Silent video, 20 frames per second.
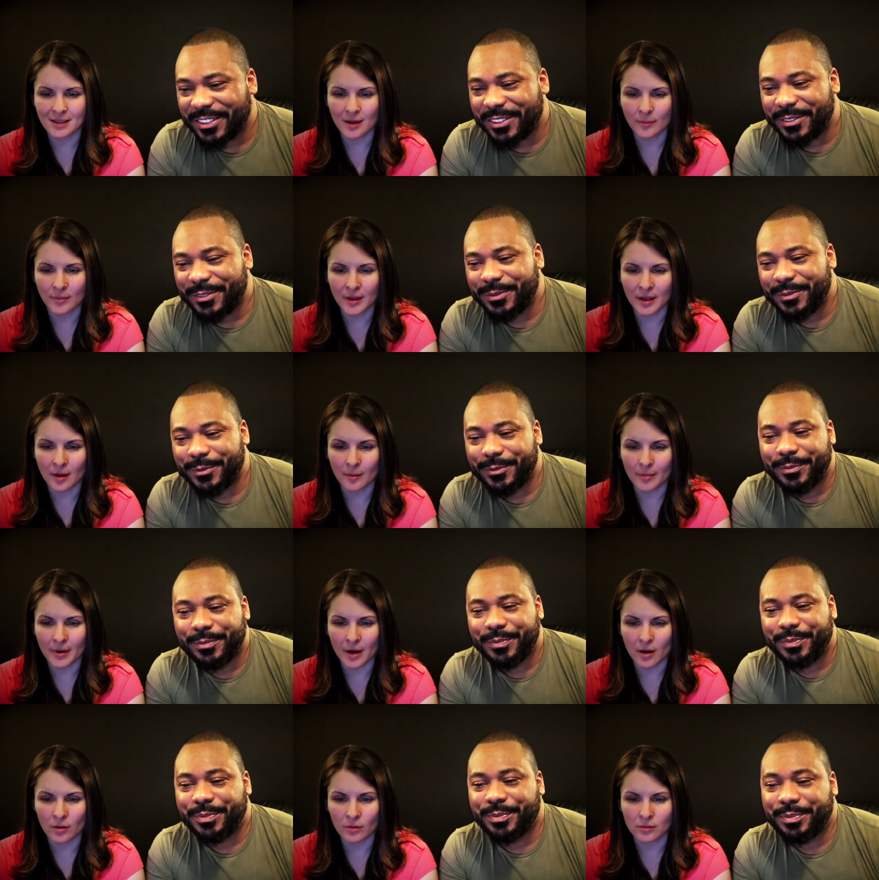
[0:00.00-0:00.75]
Speaker 1: something
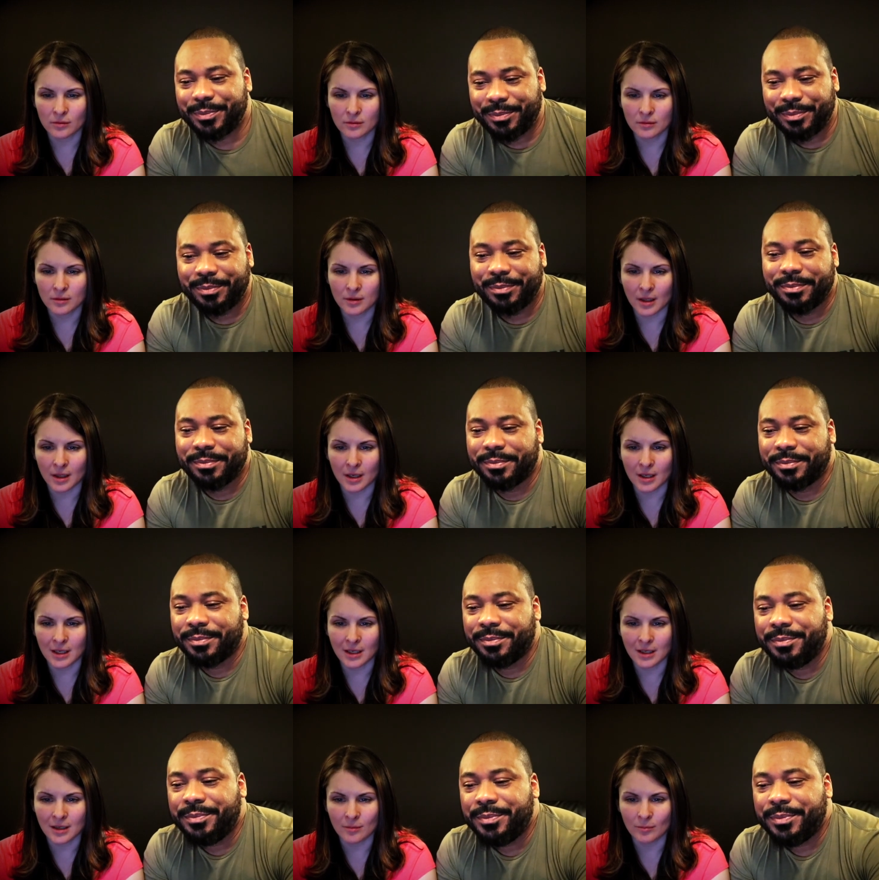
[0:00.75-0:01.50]
about
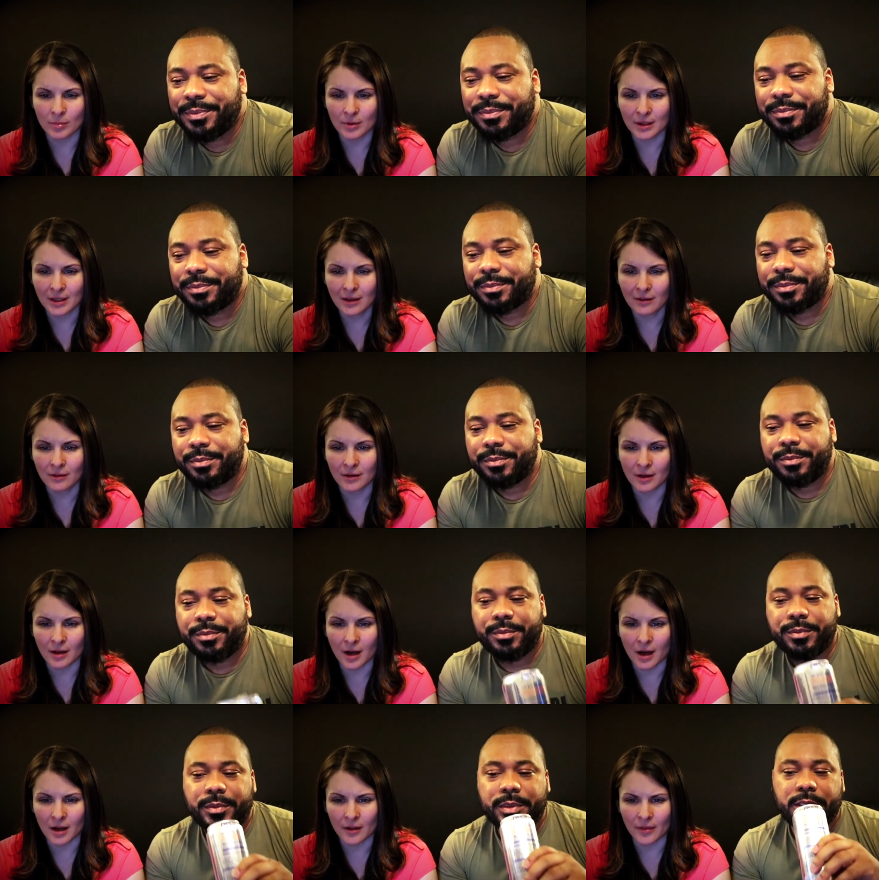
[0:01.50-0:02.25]
that he didn't believe
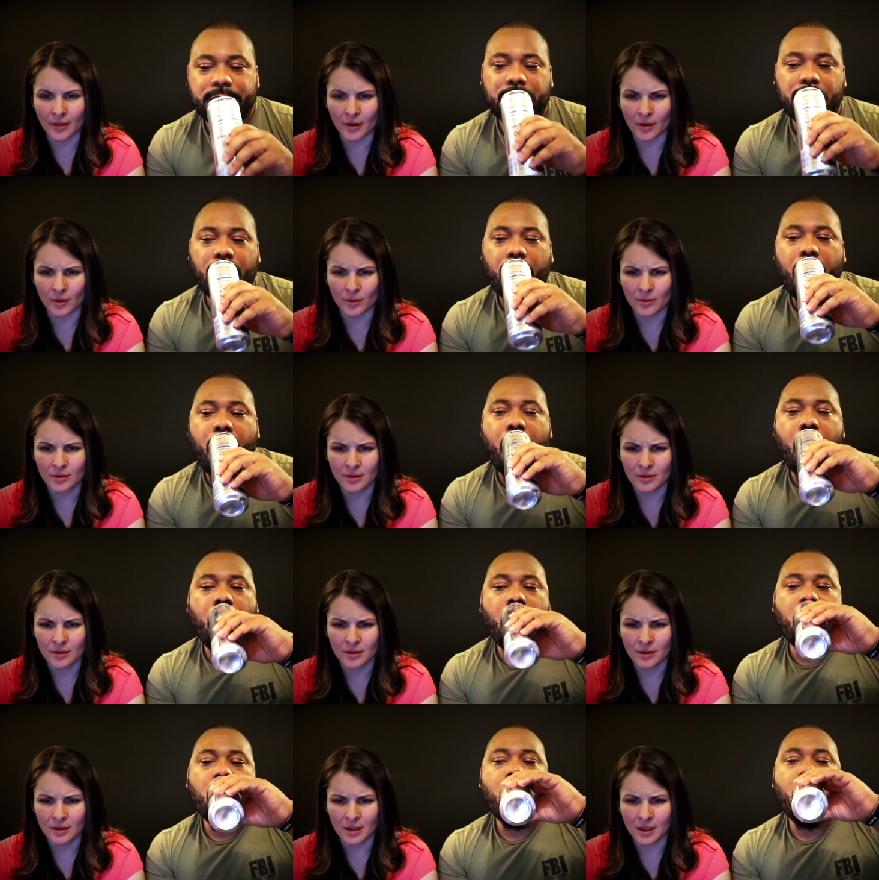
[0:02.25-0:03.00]
in God, though,
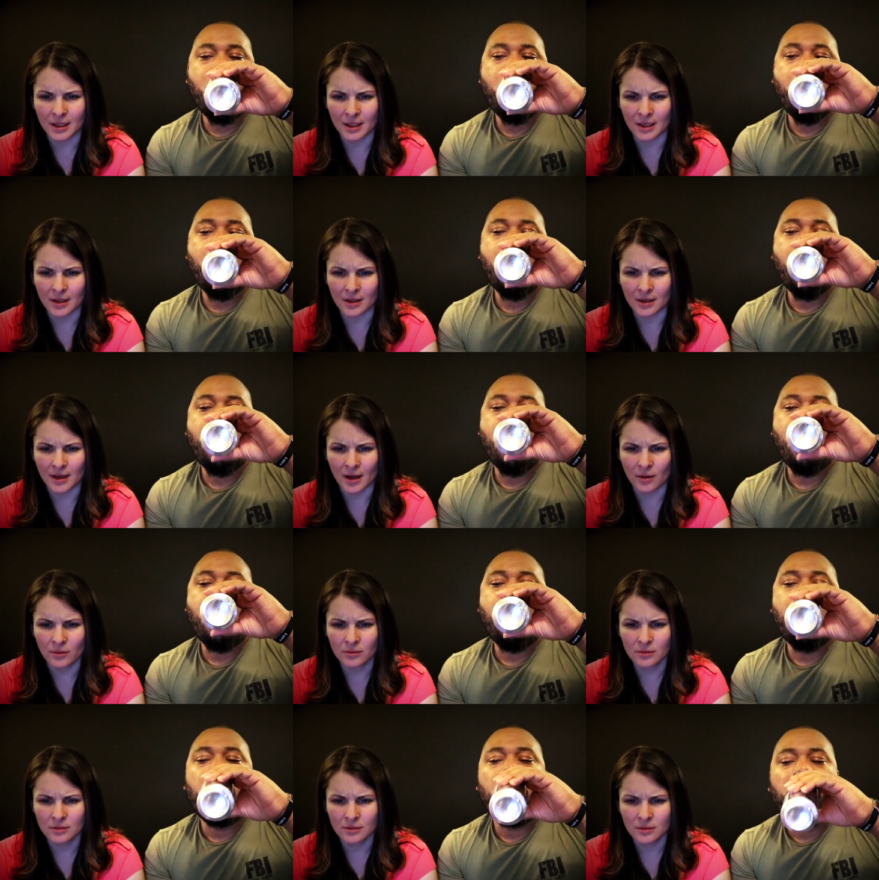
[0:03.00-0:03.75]
in here,
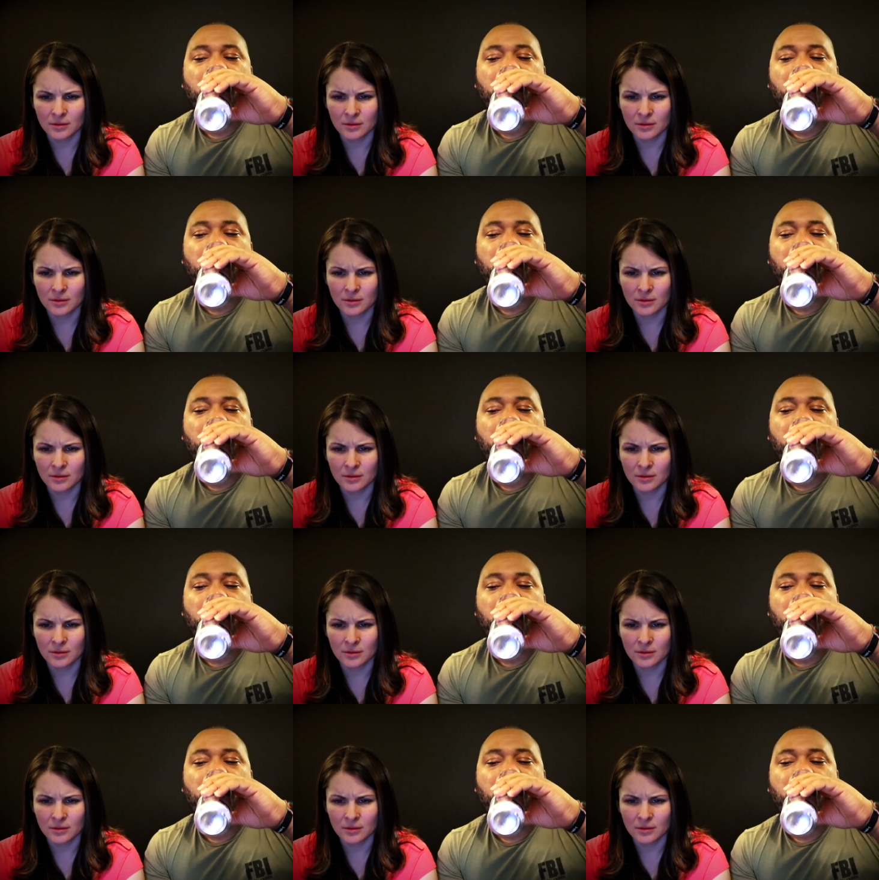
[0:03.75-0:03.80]
no?